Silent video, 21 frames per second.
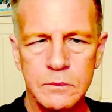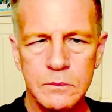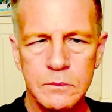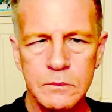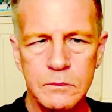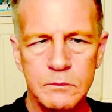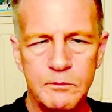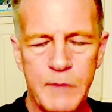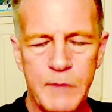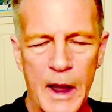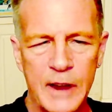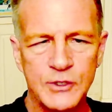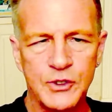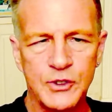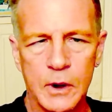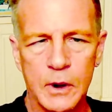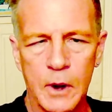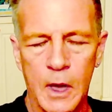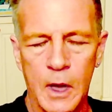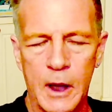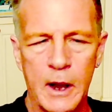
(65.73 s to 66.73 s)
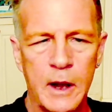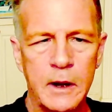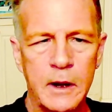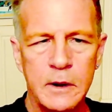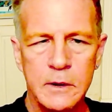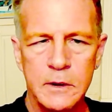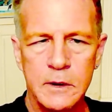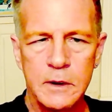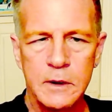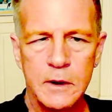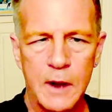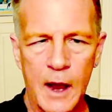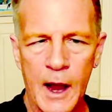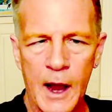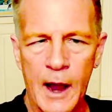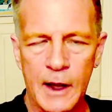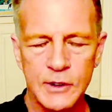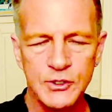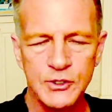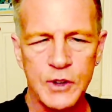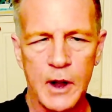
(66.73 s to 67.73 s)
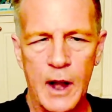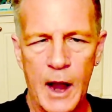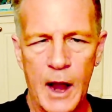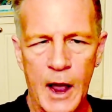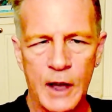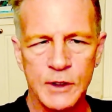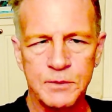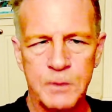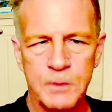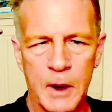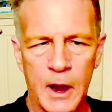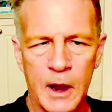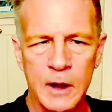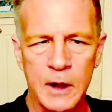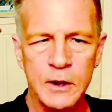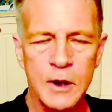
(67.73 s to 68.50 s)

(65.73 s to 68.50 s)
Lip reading: basically, as it has been,